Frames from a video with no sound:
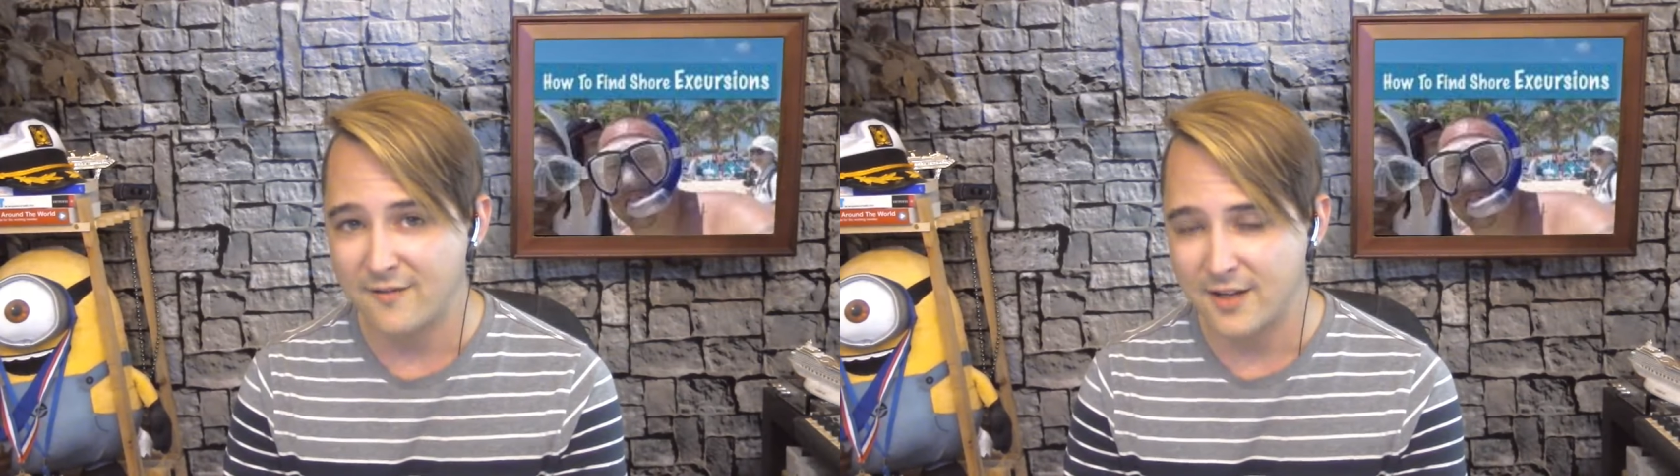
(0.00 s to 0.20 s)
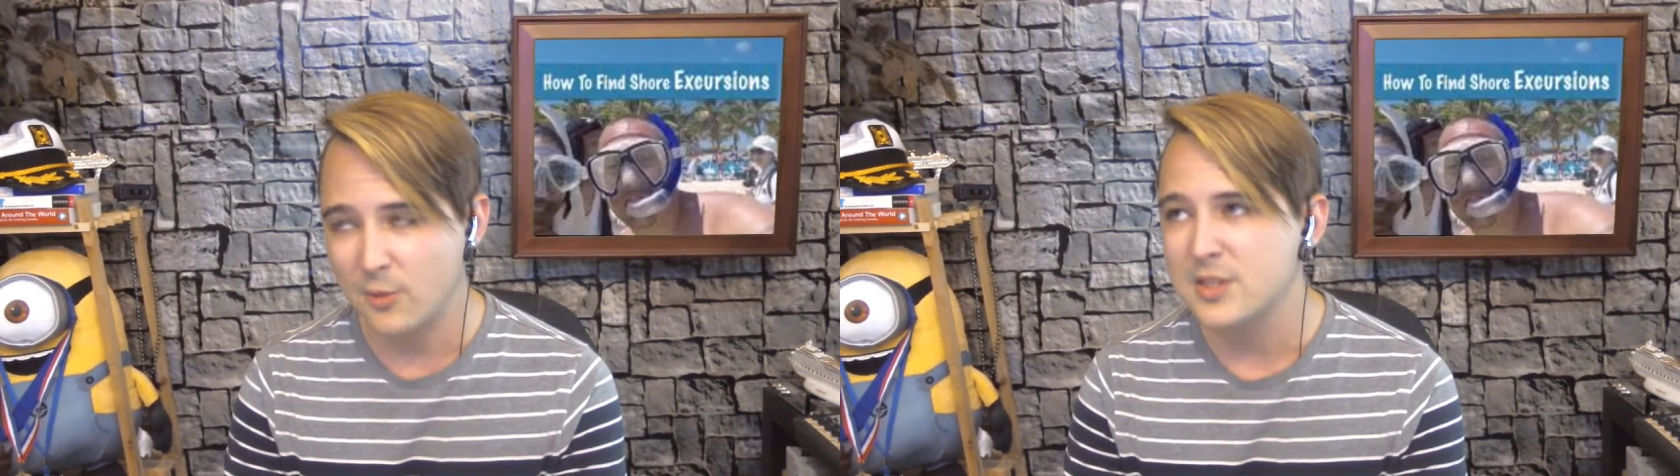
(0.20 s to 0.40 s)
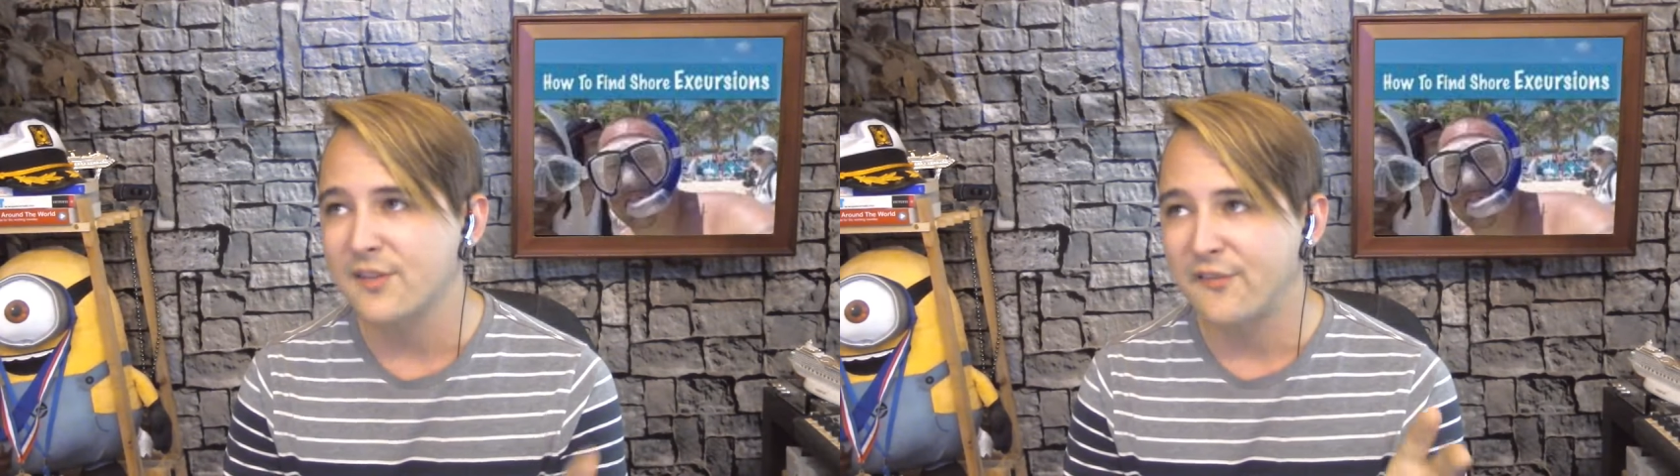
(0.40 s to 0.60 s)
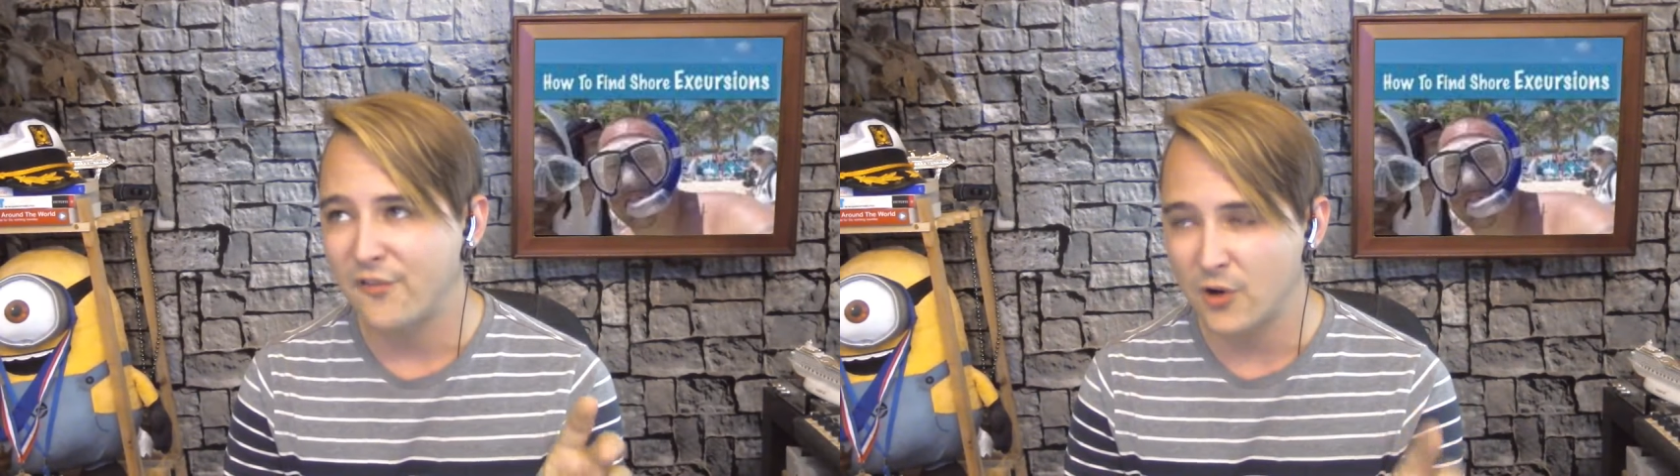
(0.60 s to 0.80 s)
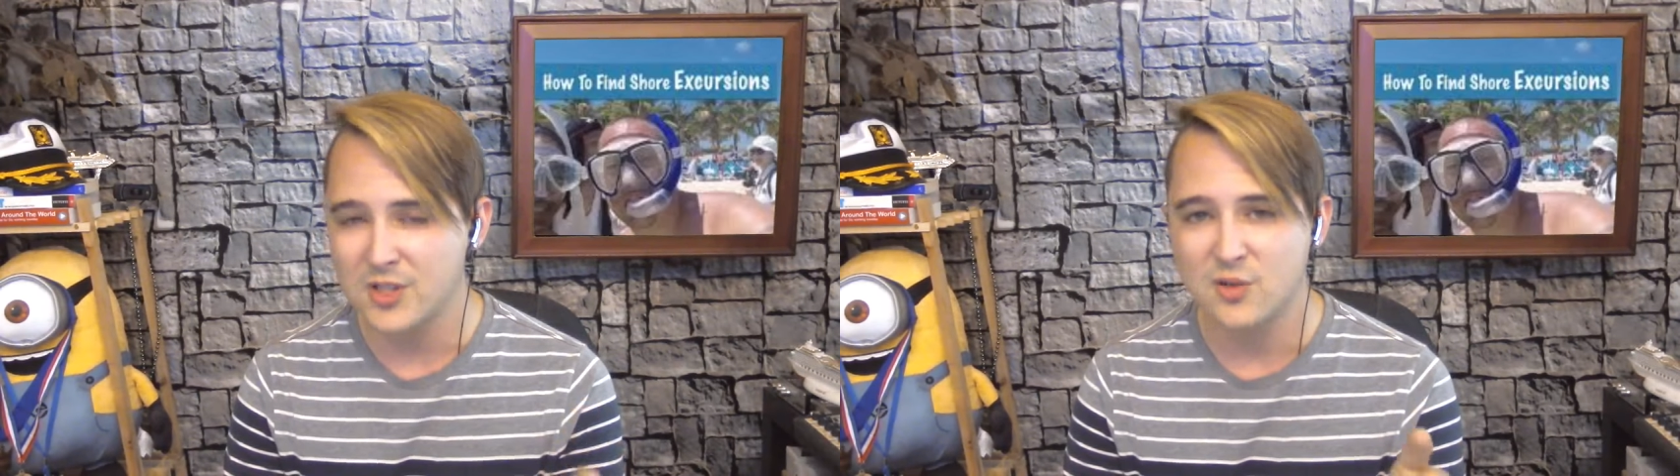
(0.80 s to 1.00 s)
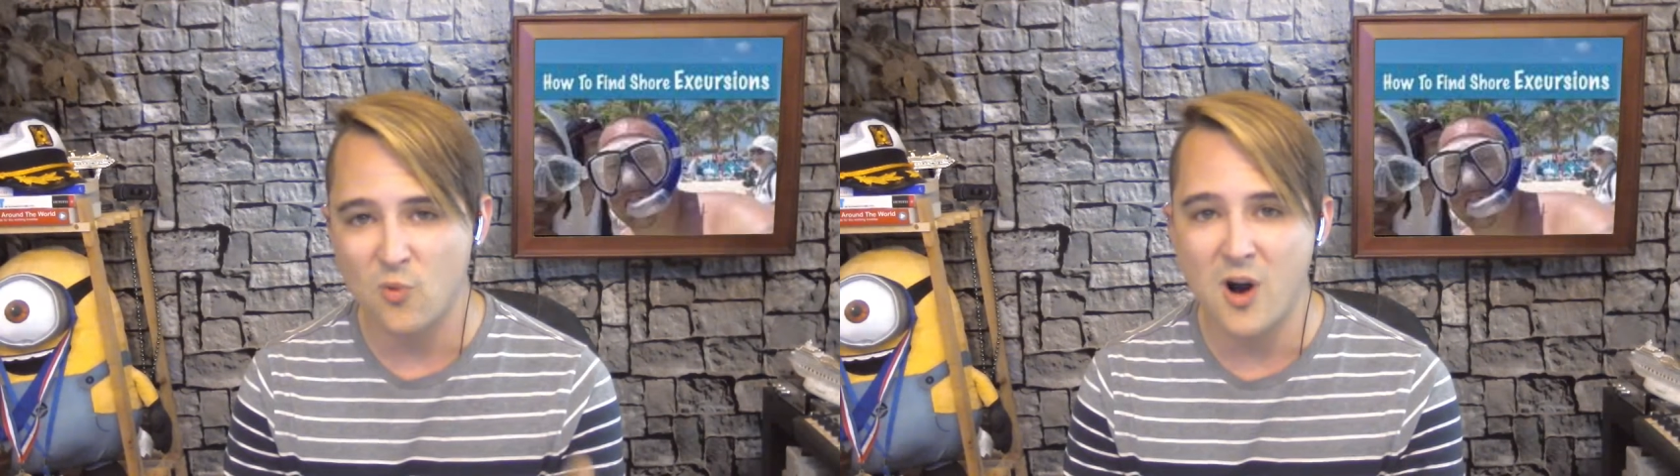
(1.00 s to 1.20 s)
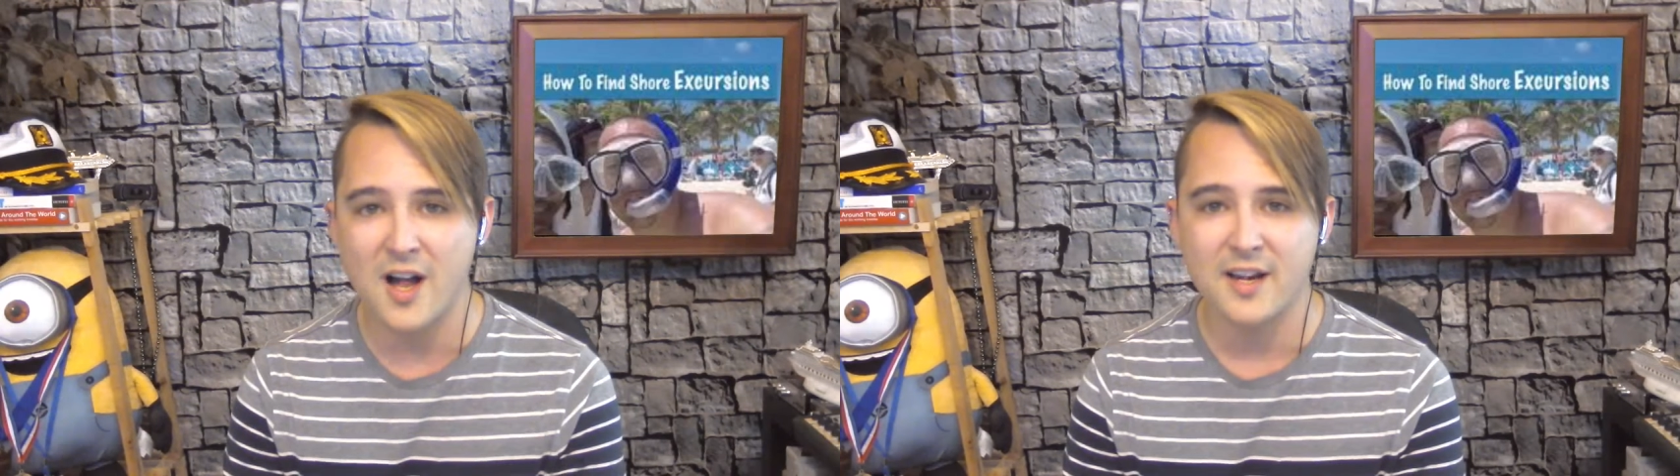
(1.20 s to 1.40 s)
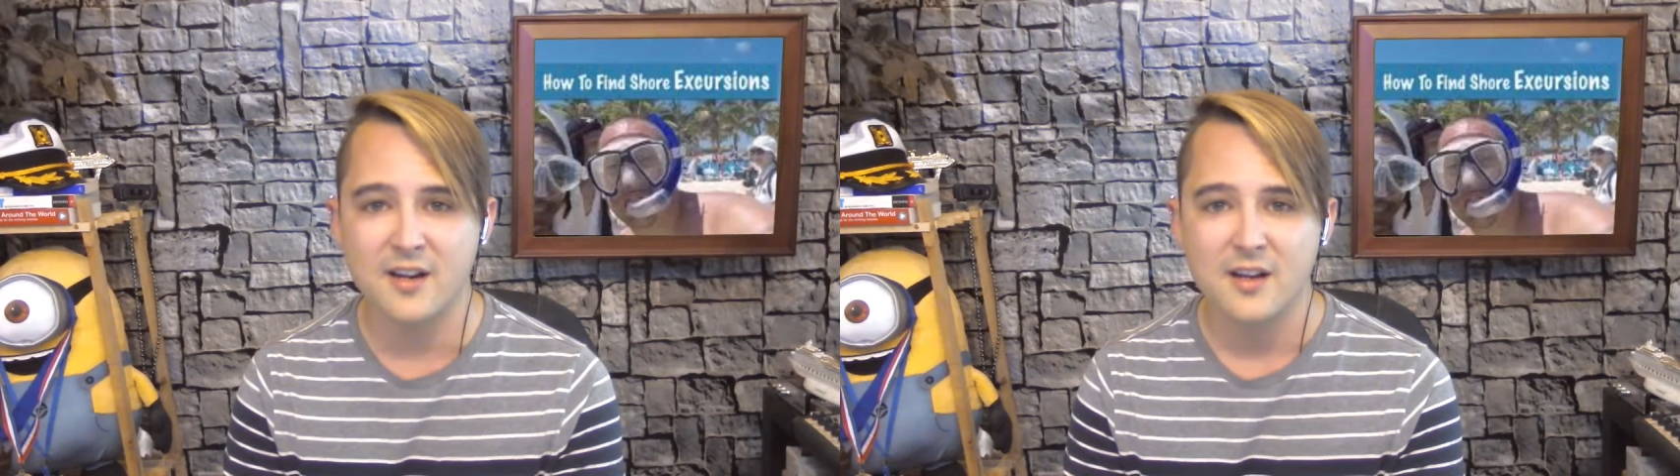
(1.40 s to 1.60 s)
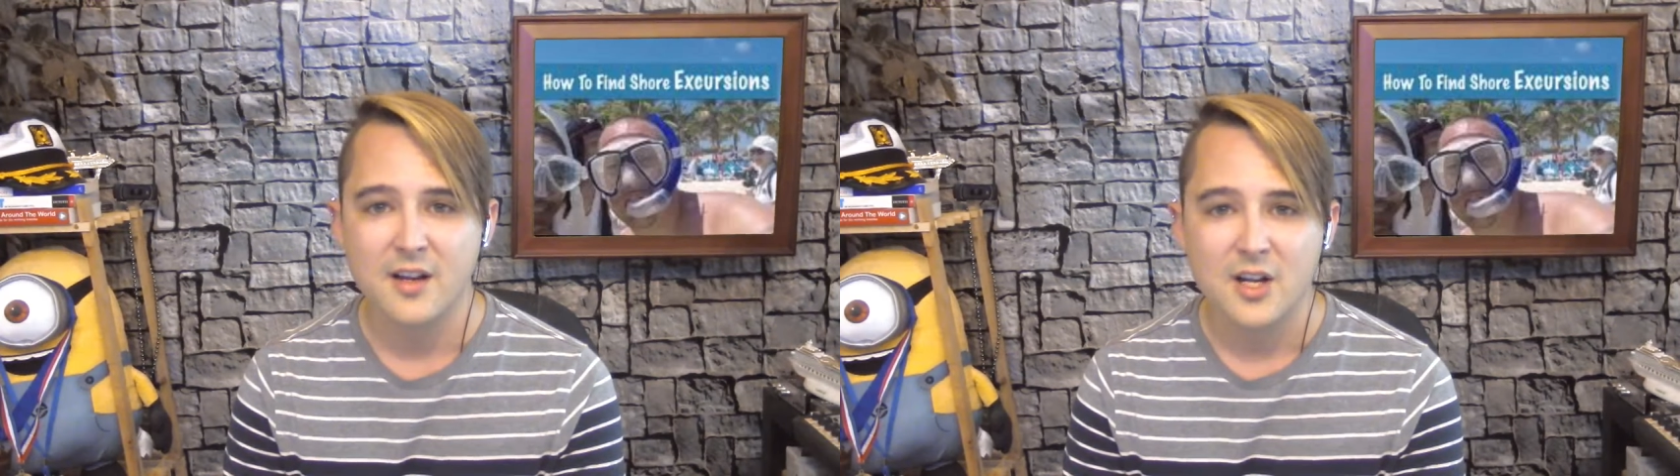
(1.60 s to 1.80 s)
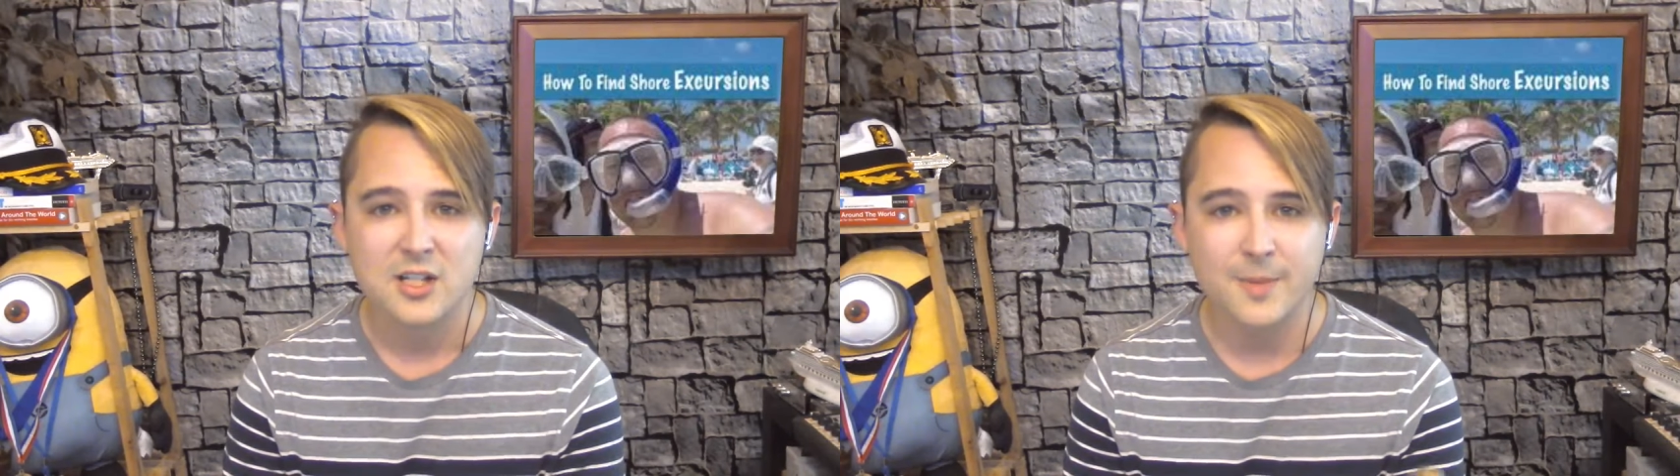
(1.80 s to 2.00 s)
and it was the first one
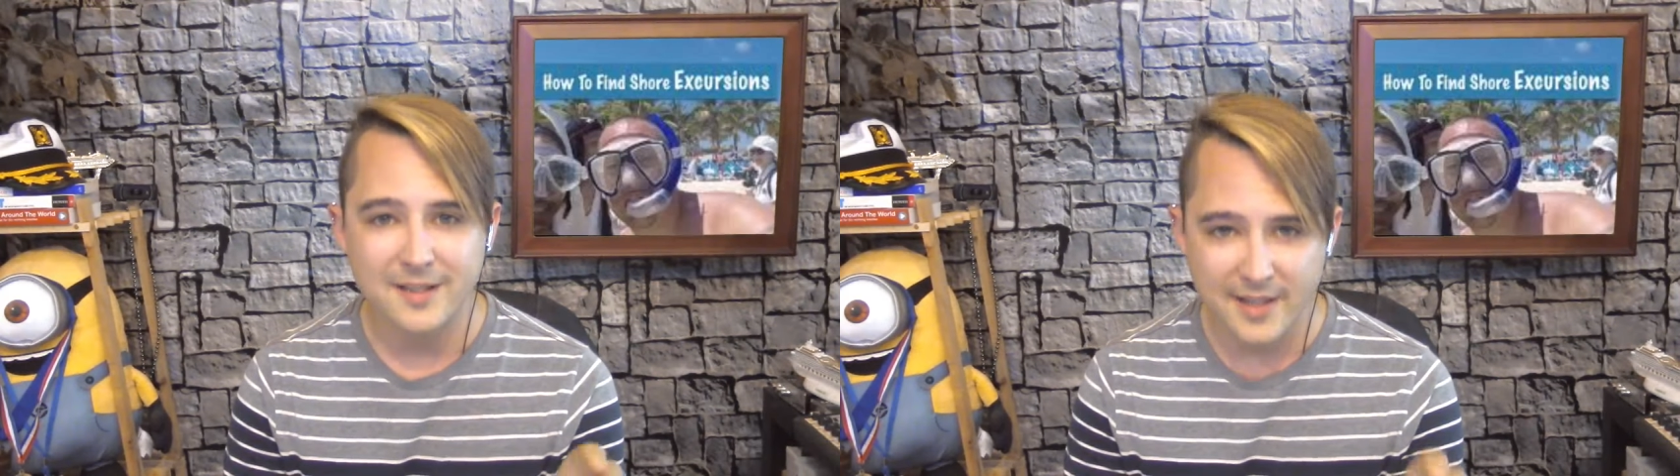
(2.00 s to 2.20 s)
to be